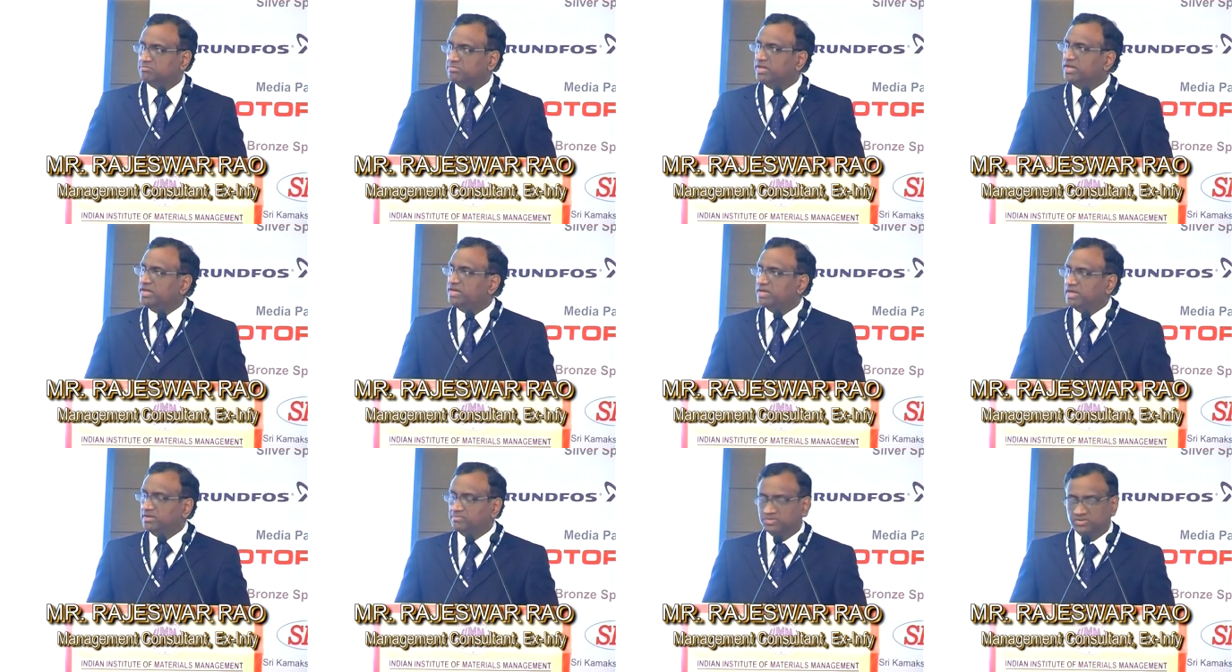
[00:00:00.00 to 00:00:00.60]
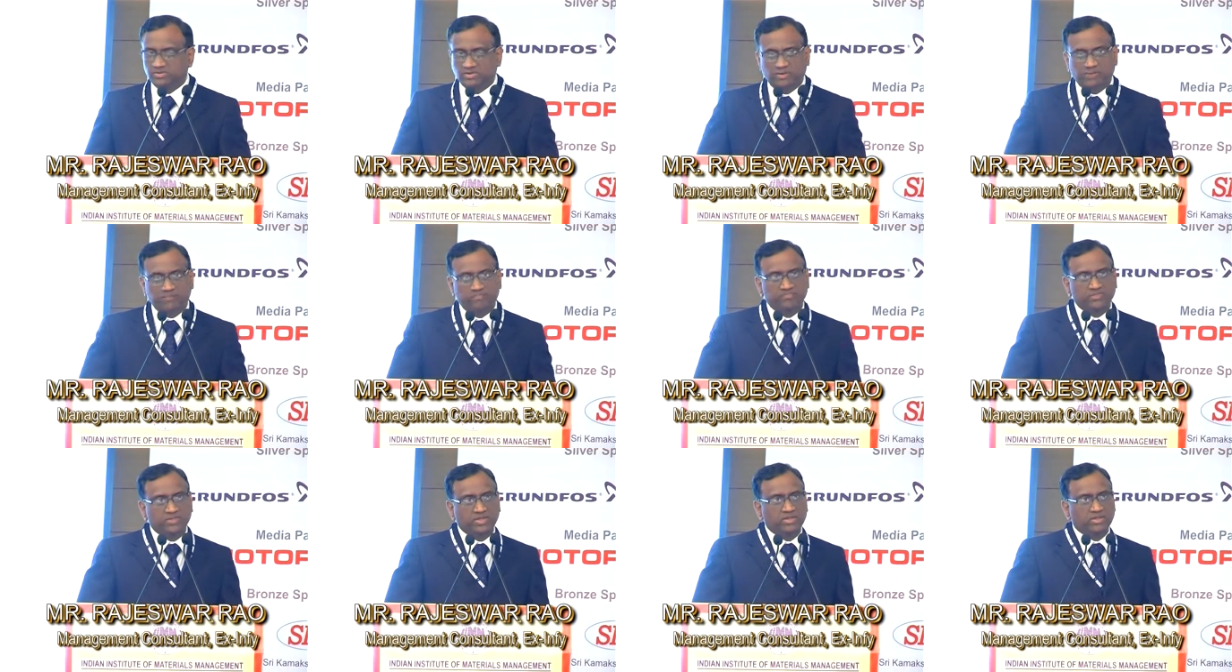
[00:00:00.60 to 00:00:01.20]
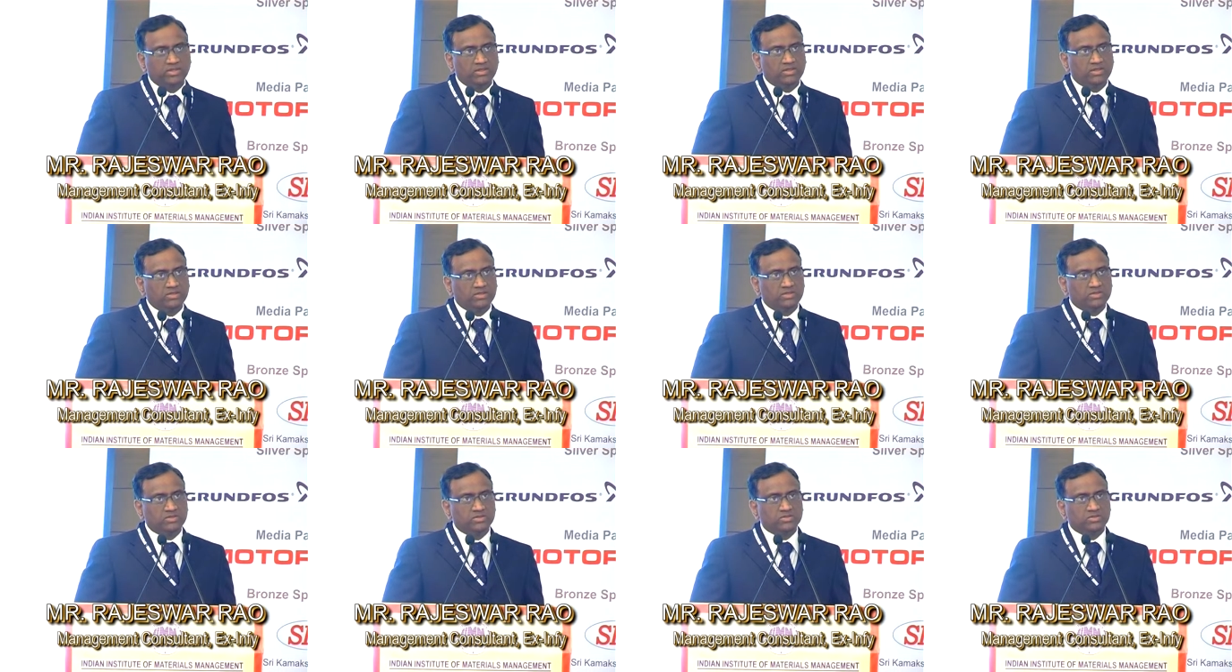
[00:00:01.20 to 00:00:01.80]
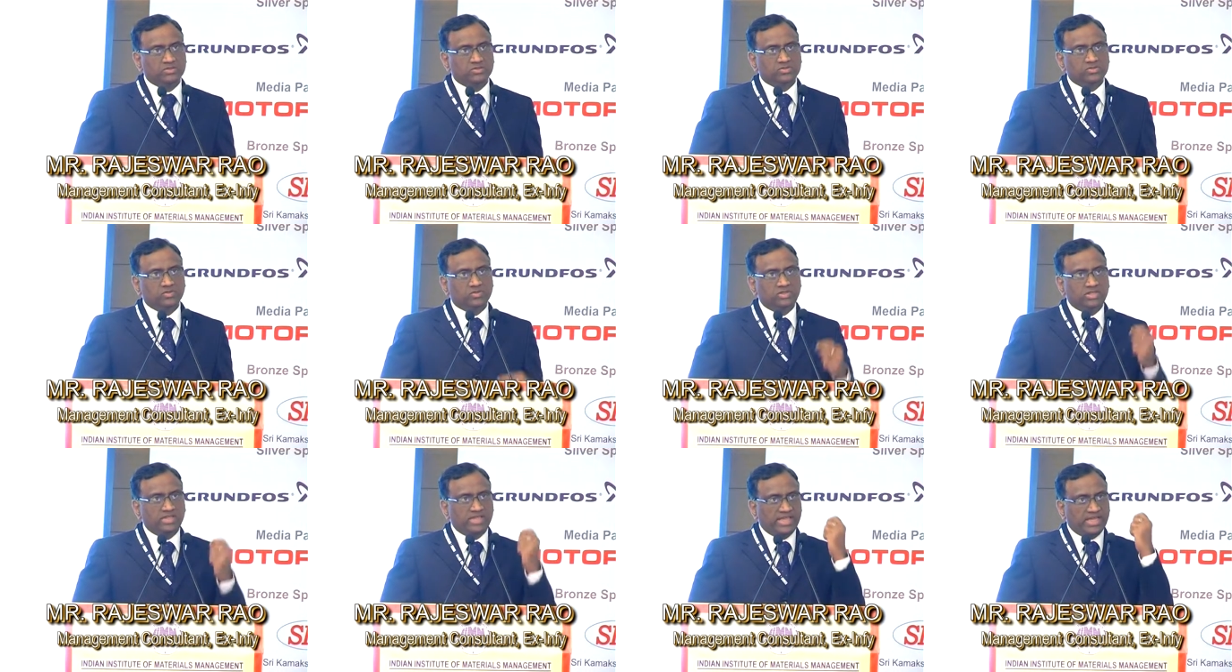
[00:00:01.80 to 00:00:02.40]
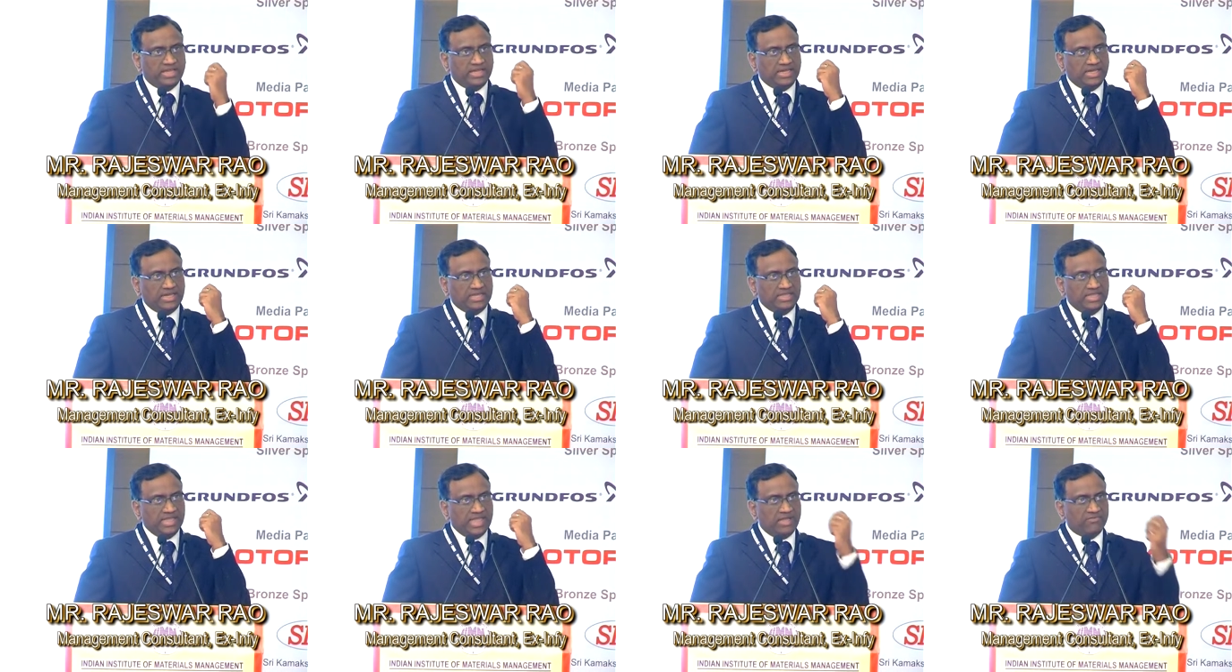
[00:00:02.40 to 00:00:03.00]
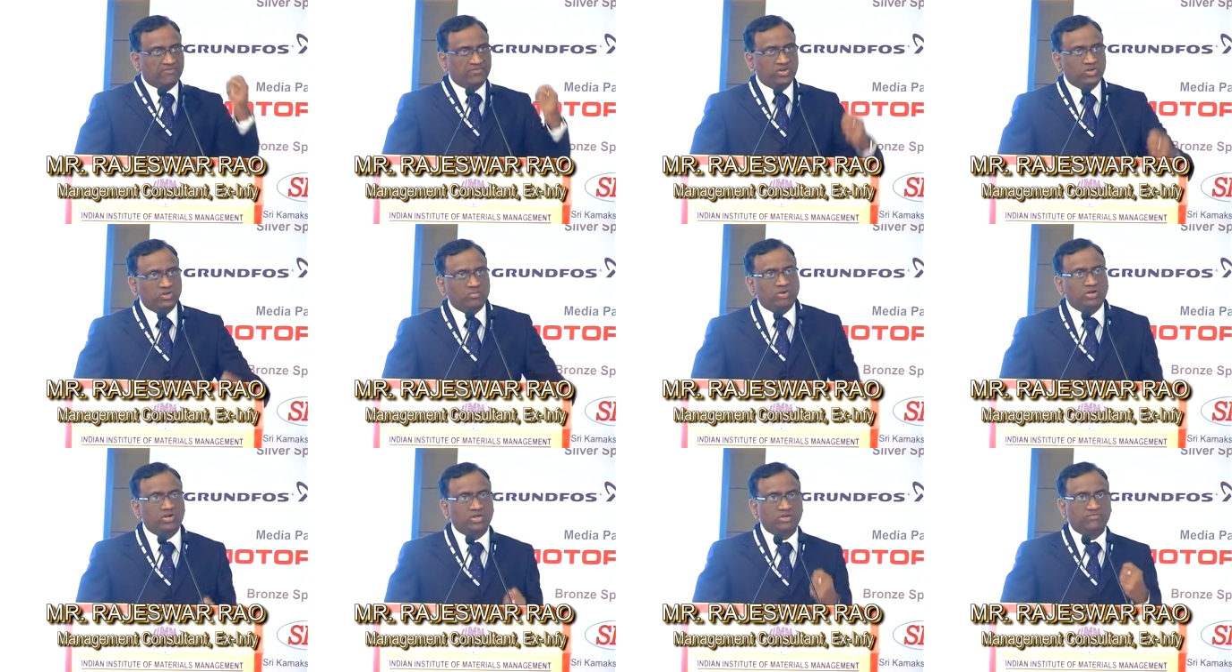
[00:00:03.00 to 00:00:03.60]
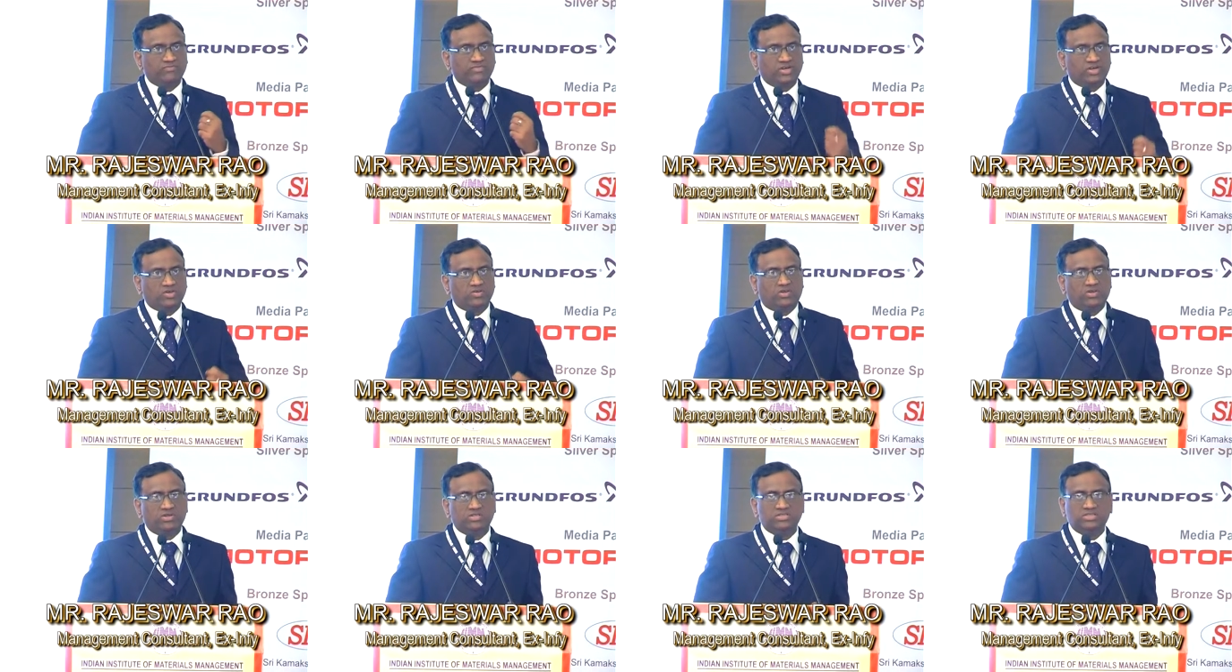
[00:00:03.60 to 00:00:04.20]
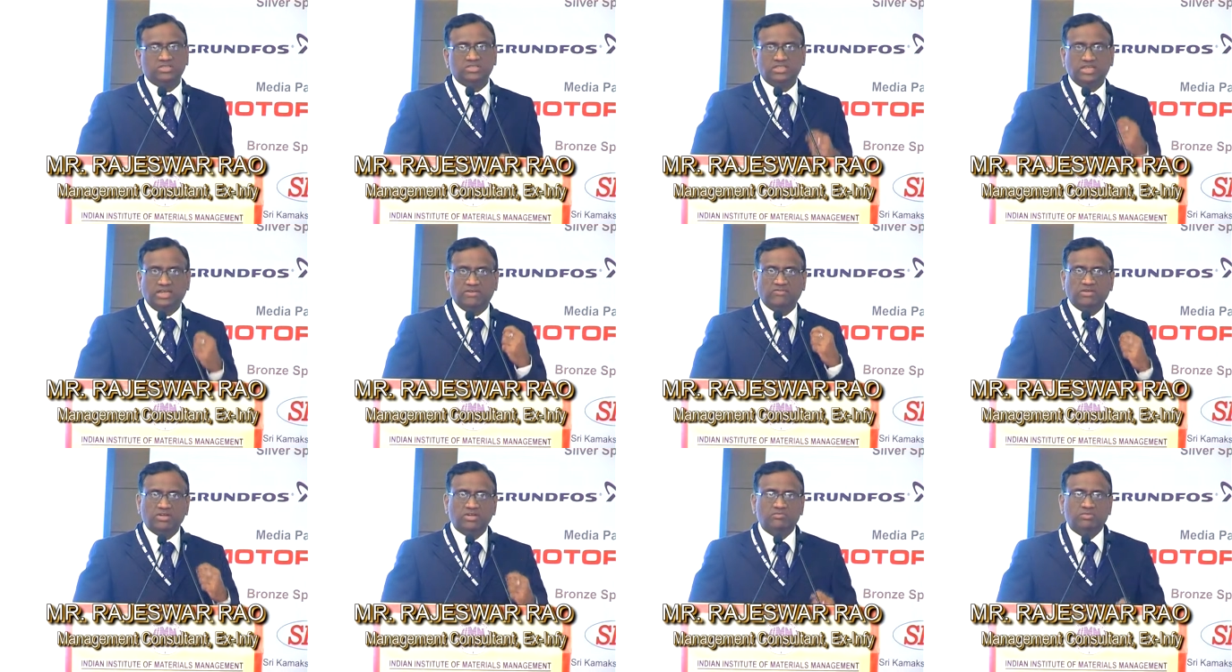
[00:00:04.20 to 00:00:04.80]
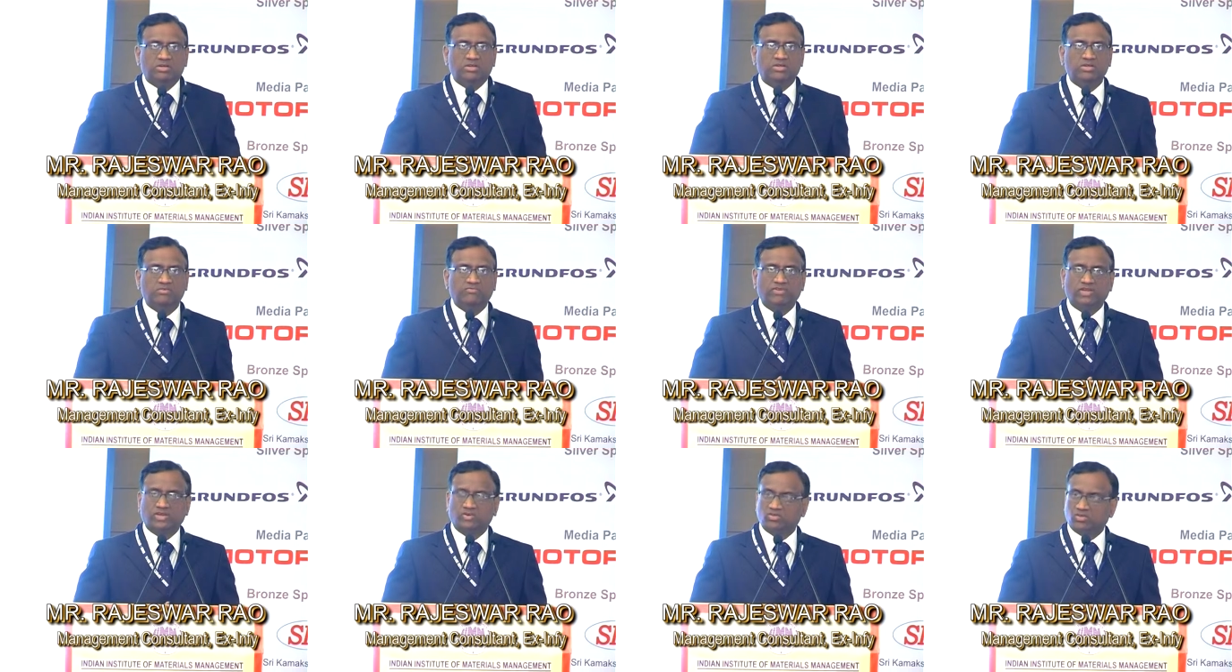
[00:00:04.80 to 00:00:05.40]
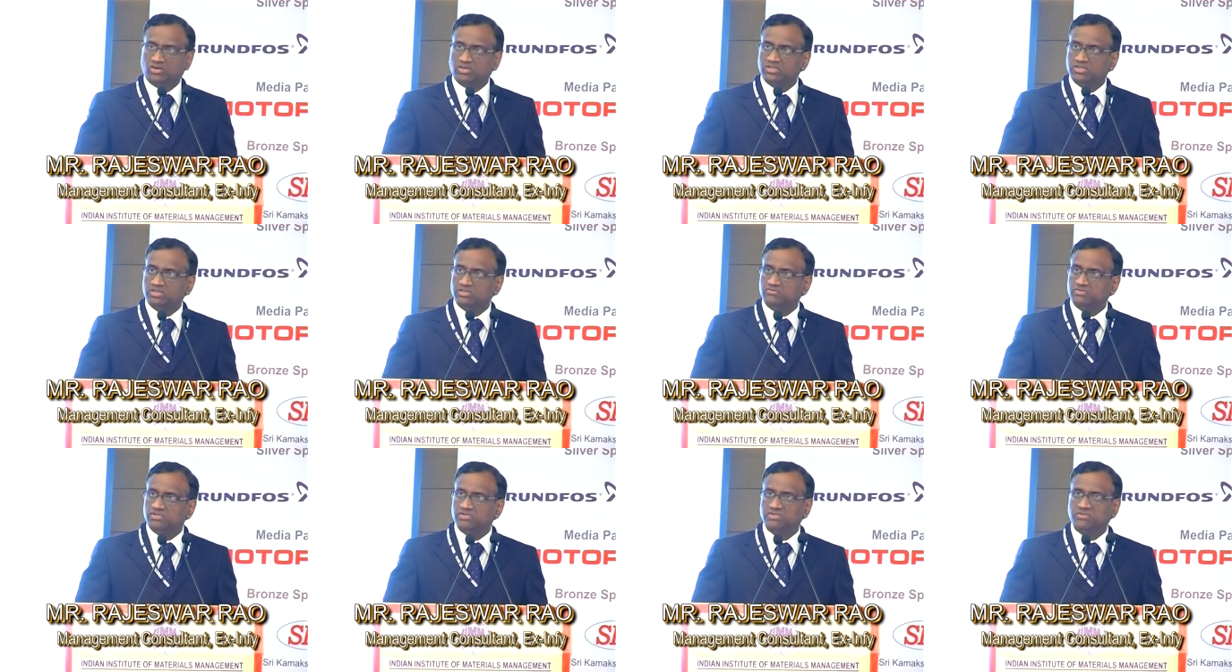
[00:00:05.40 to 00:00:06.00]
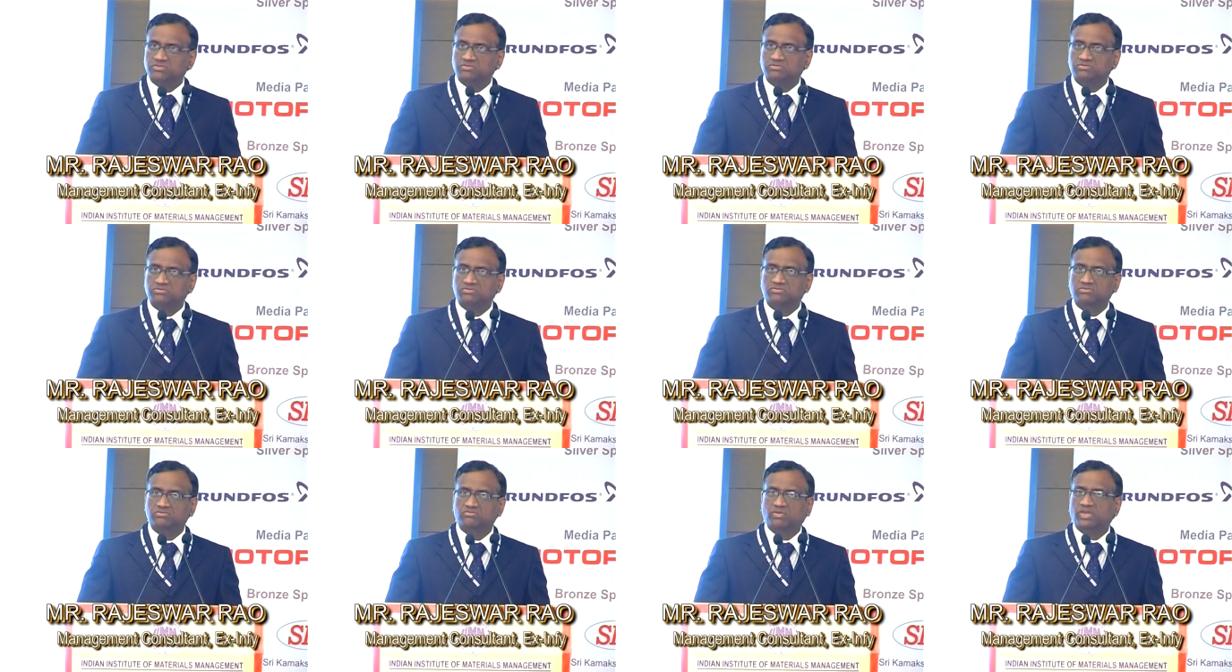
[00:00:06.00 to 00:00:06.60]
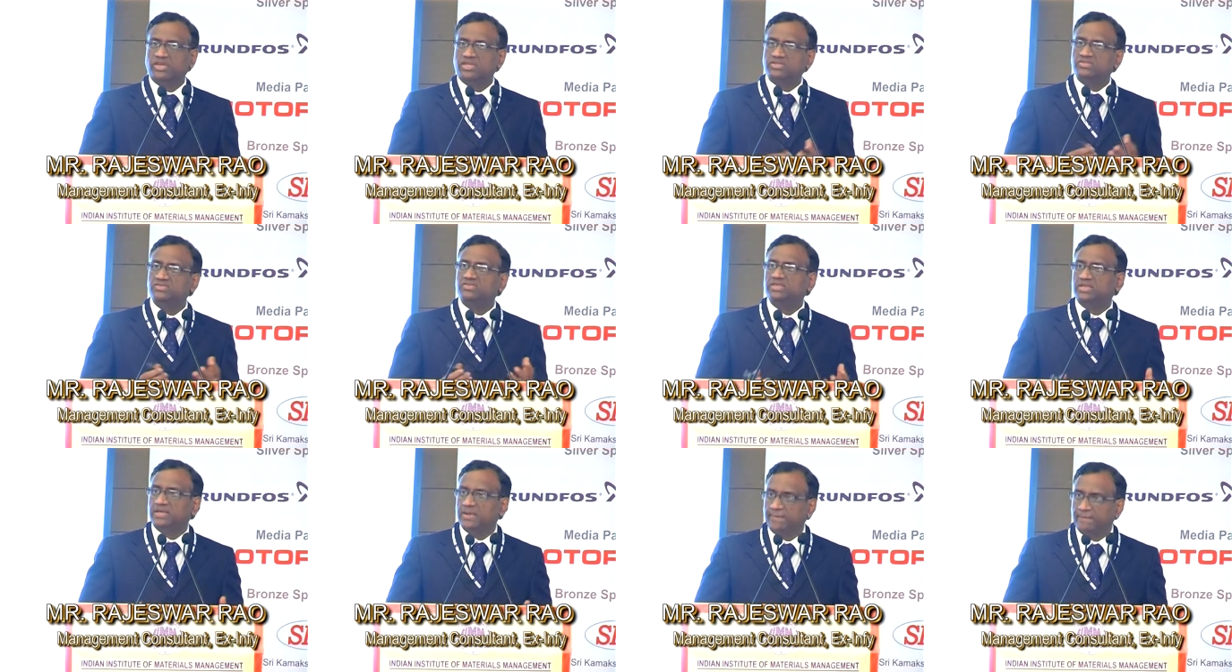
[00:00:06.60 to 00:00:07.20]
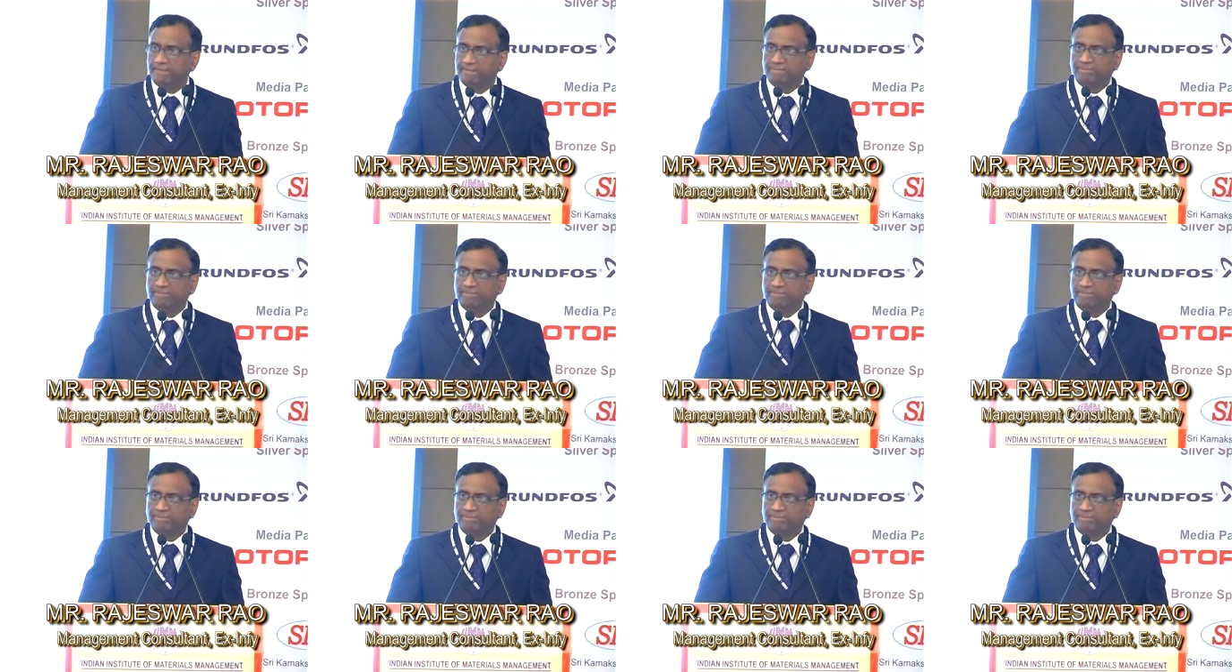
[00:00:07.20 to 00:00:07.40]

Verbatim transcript: many times so the the affordability of technology the availability of technology was very easy